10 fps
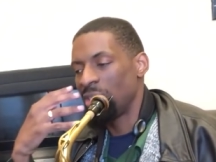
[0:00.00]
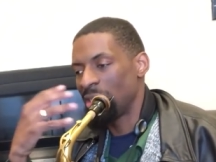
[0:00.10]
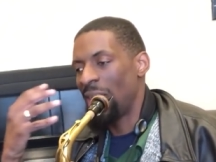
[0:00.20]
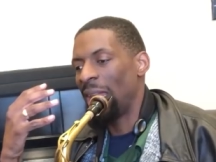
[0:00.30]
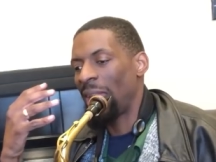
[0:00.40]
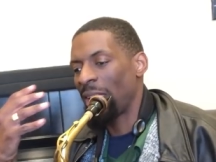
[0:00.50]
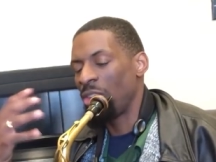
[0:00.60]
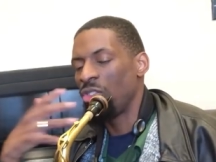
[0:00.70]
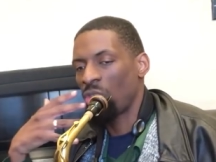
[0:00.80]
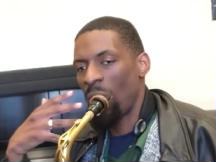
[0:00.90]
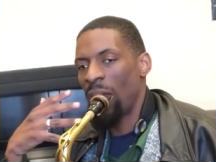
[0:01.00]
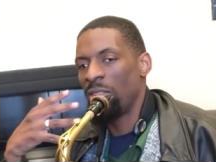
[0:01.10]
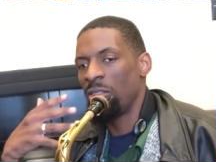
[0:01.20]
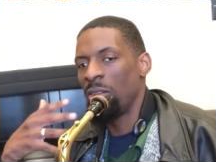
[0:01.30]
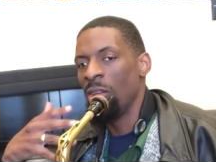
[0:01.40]
it's not like you're
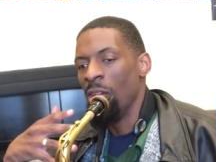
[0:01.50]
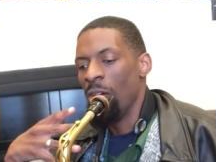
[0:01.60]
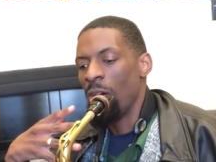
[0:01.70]
trying to